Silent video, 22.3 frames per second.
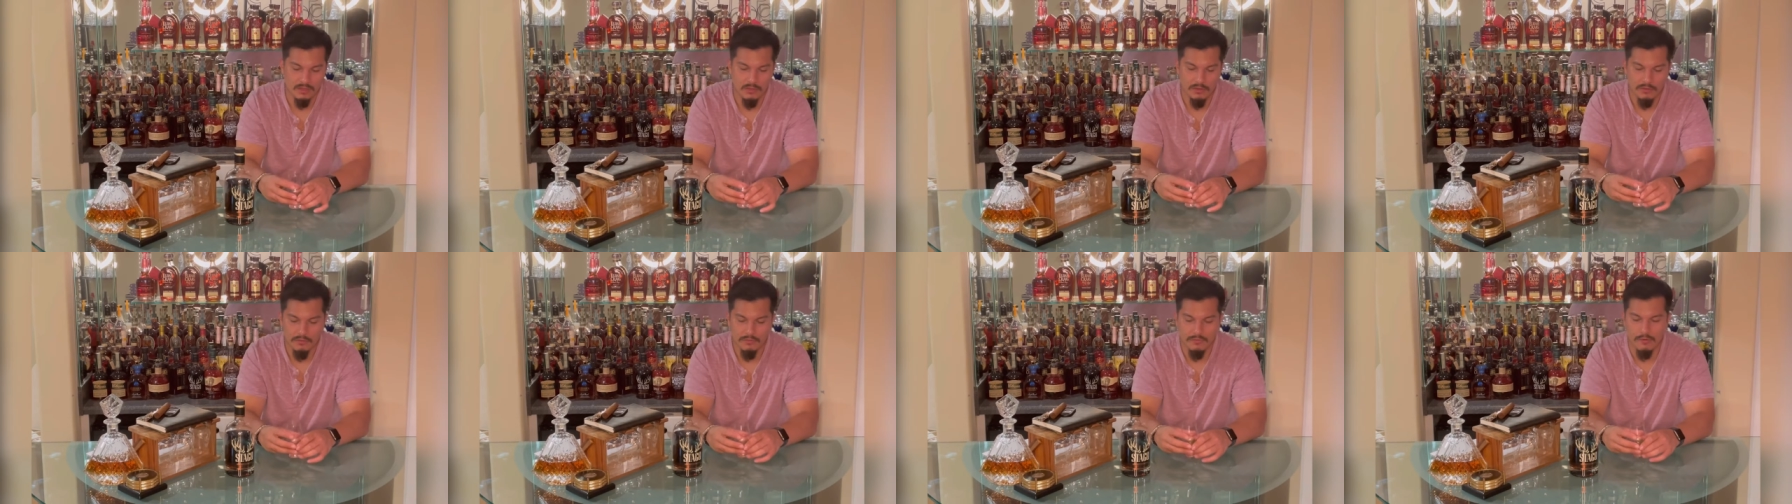
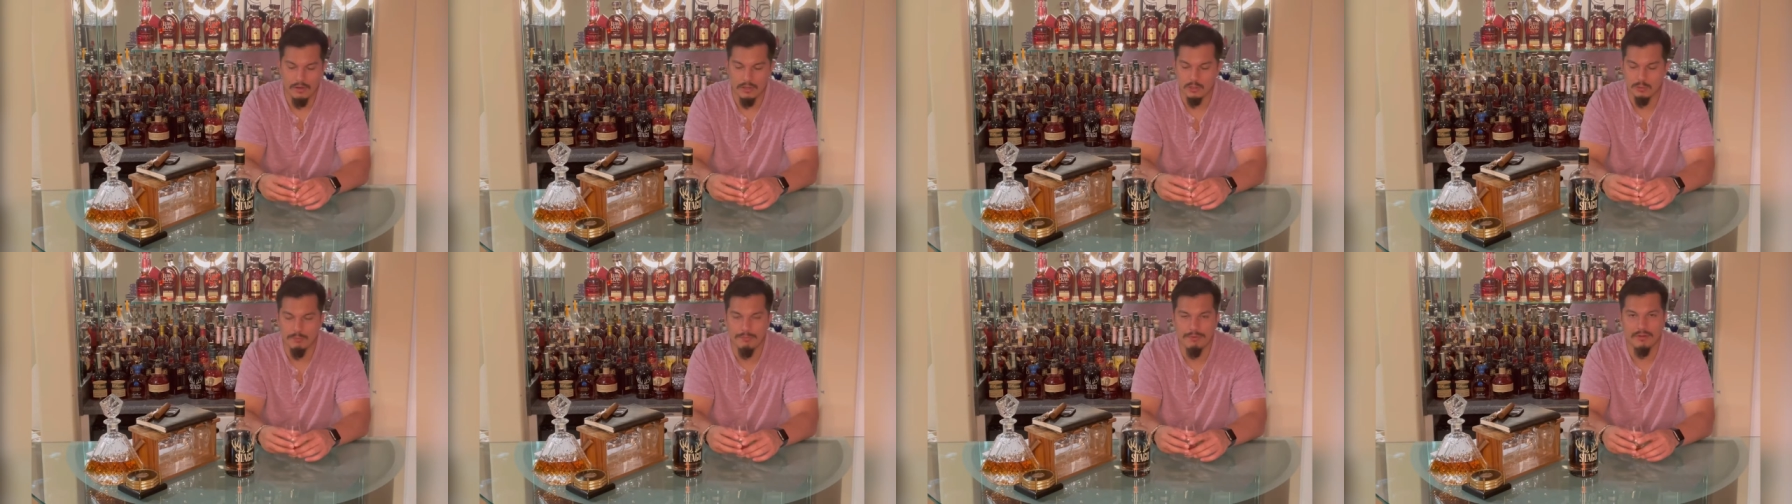
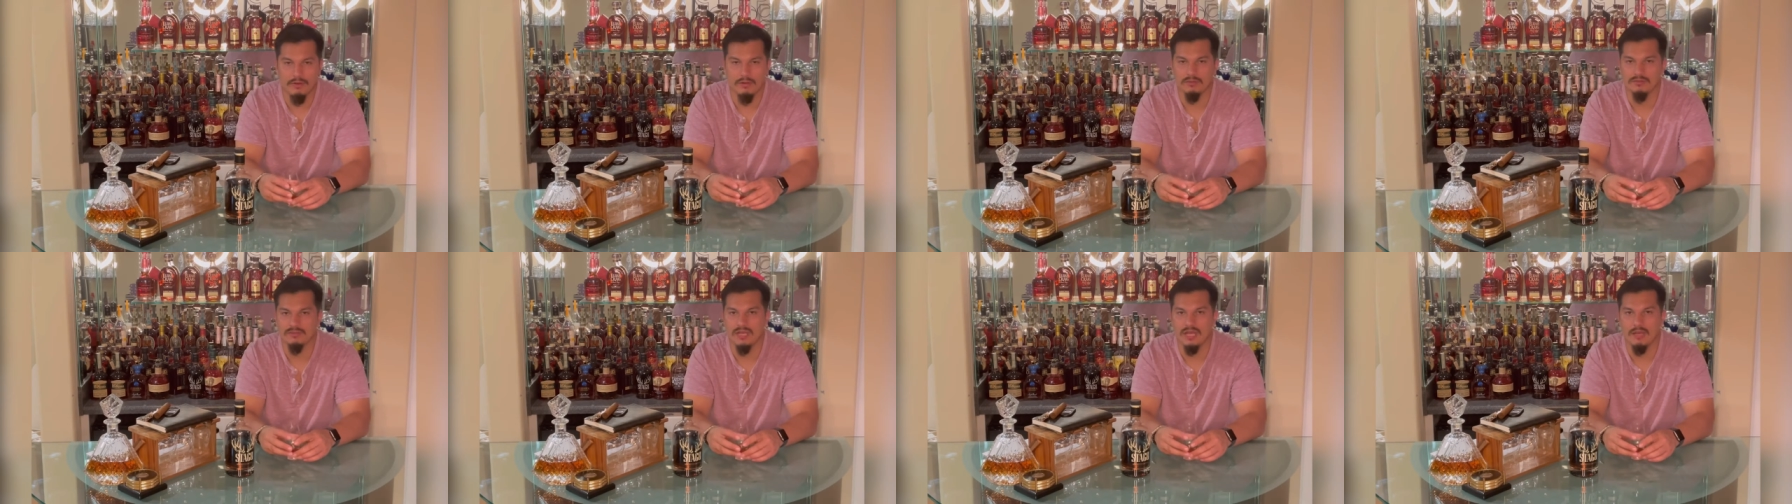fresh
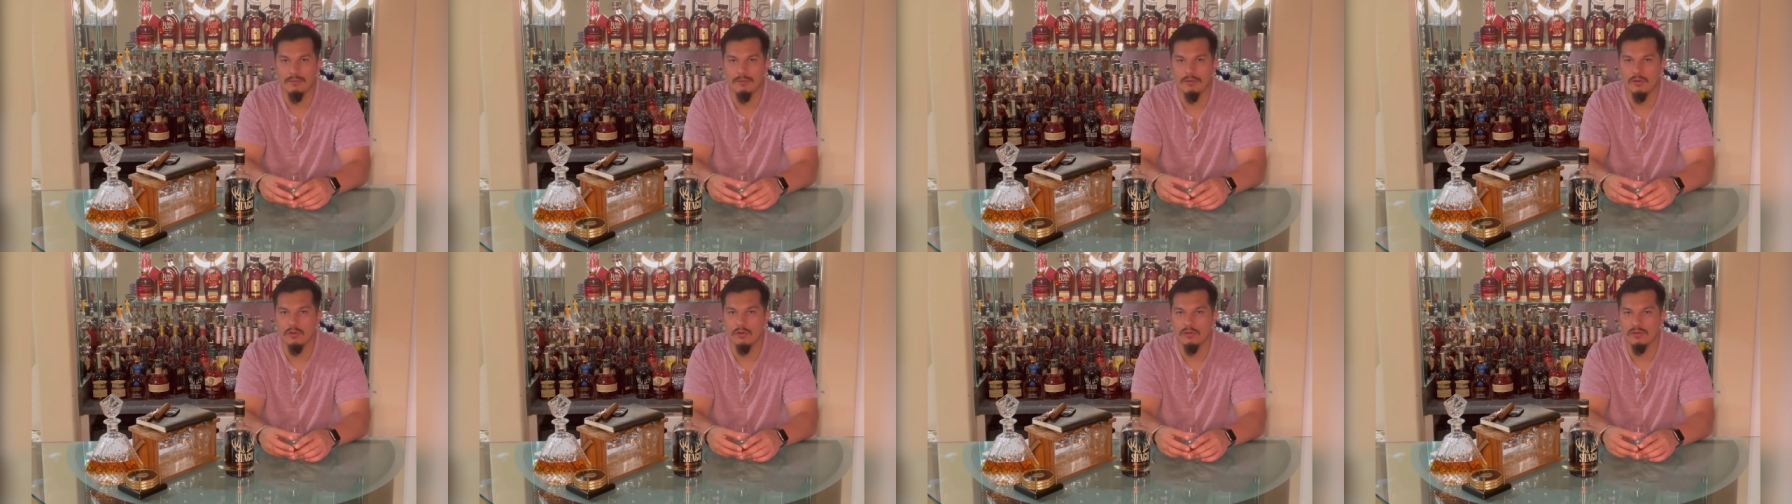barrel
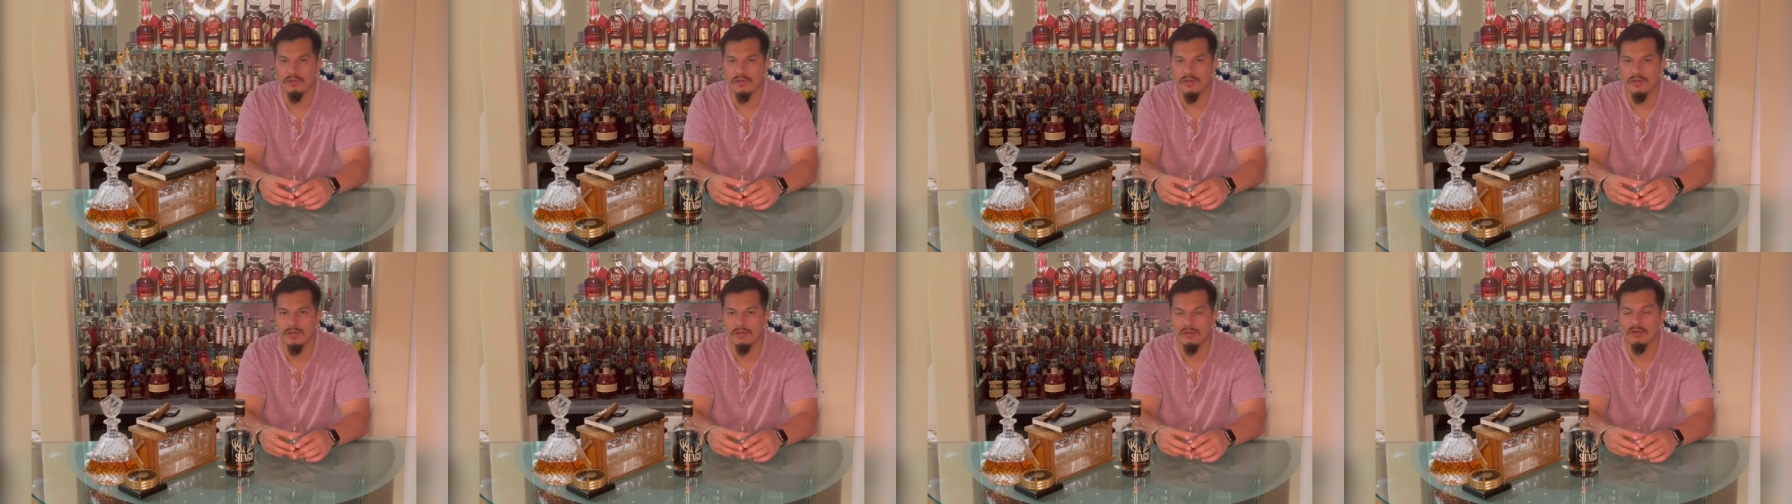type oak,
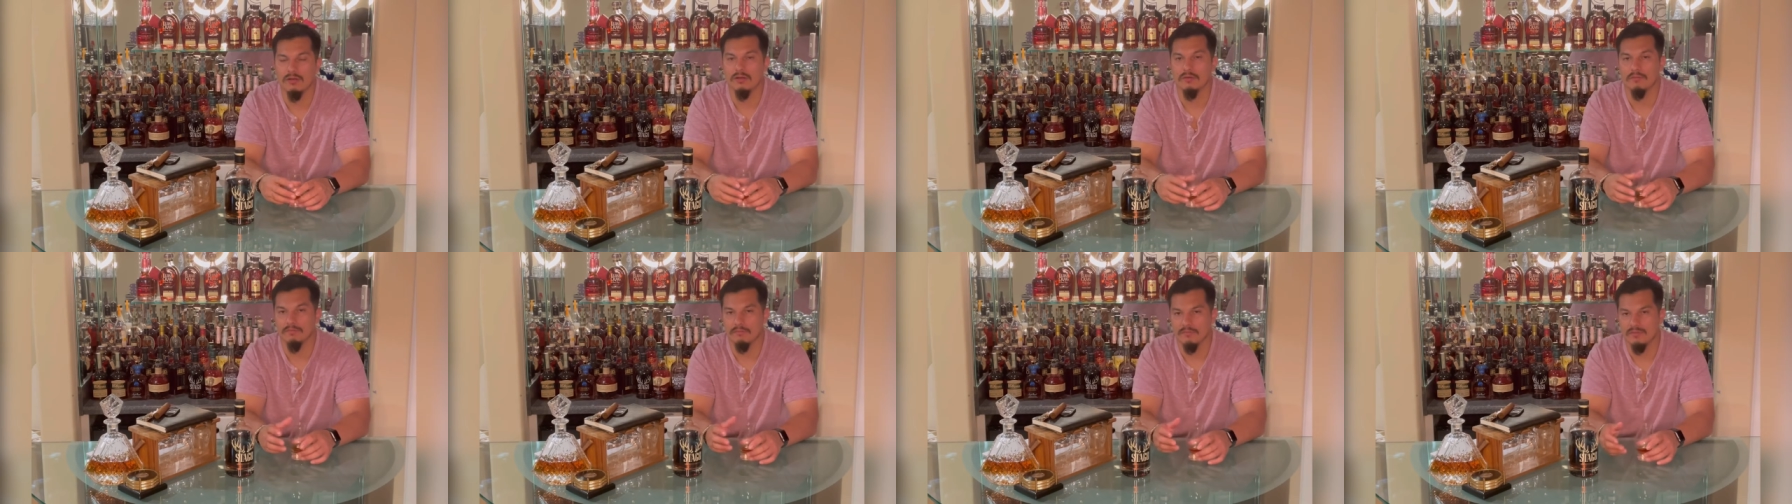not, or
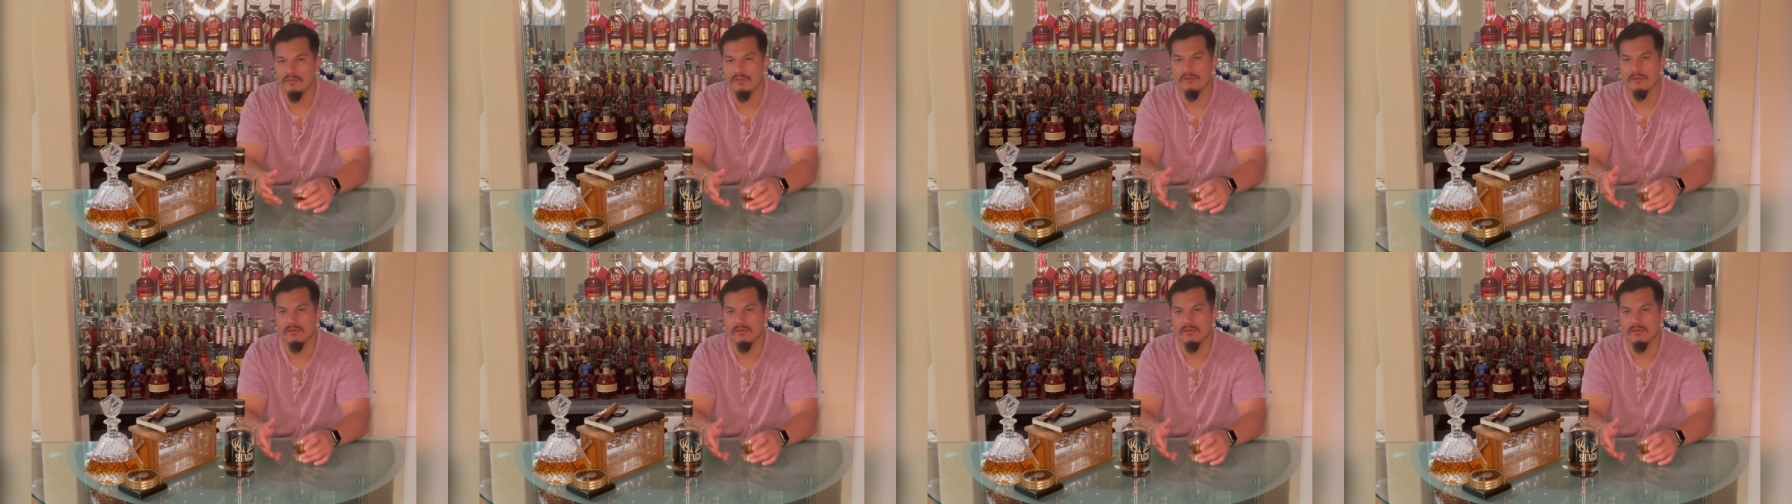er,